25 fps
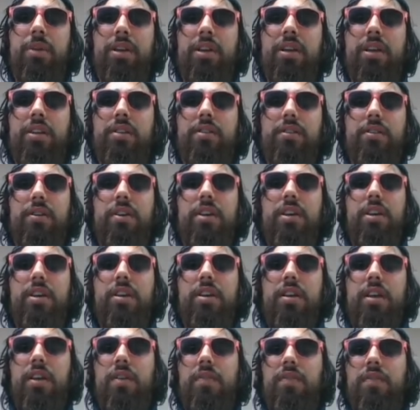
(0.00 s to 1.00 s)
Because
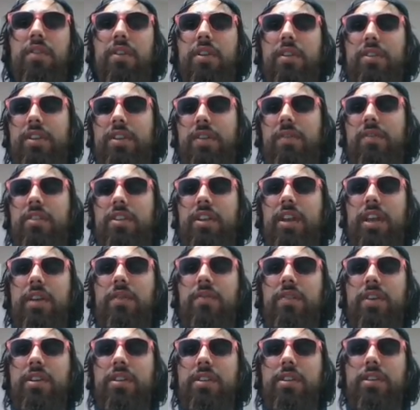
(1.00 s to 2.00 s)
if the Seventh-day
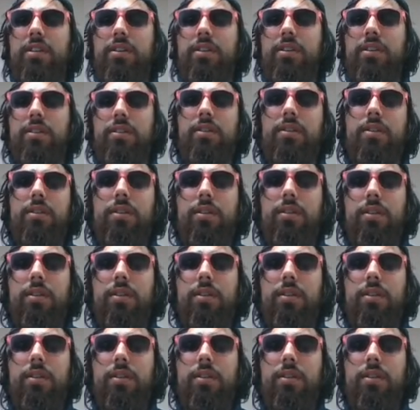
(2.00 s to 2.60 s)
Adventist